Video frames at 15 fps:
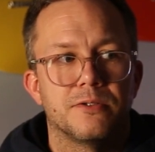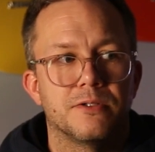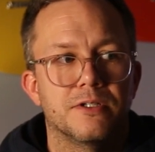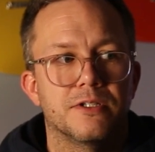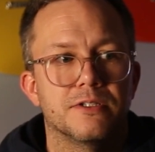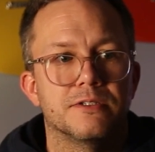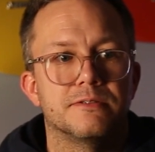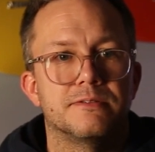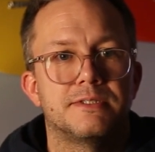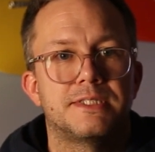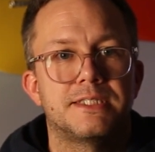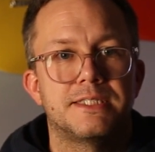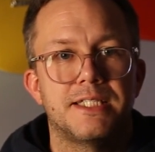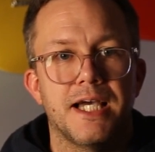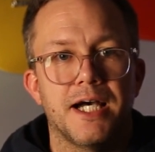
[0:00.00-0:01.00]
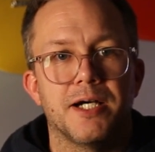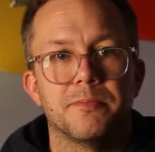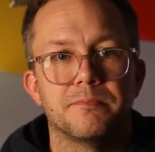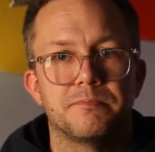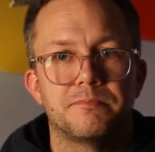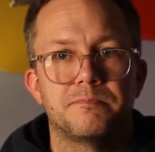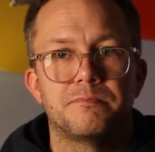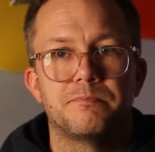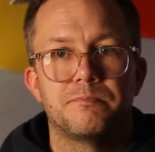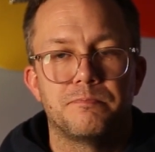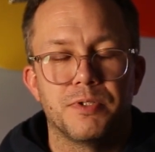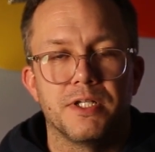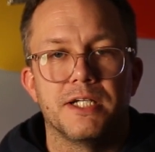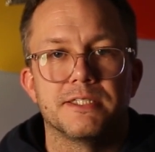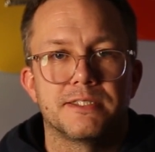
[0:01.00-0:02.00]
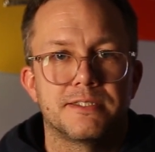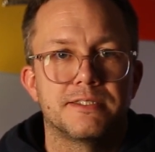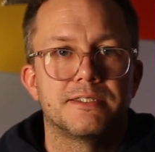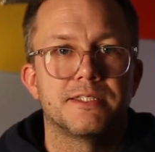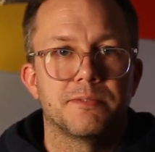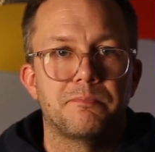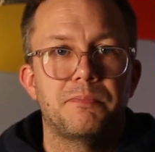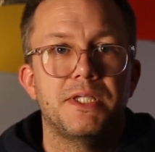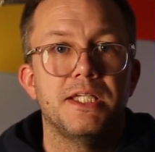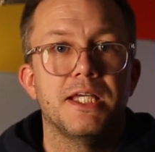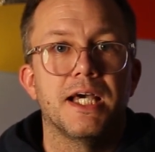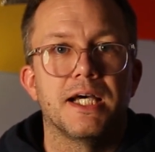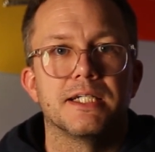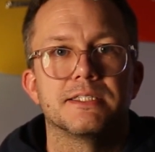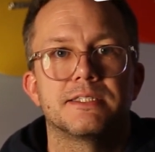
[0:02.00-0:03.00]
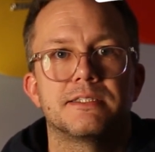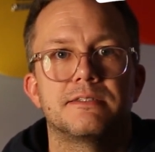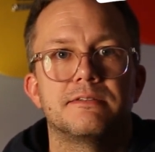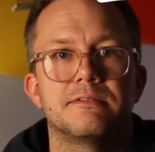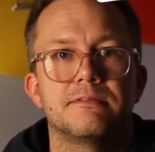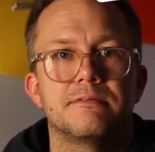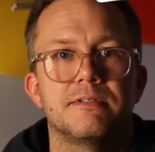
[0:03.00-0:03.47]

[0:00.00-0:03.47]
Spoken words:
or STEP plus PS.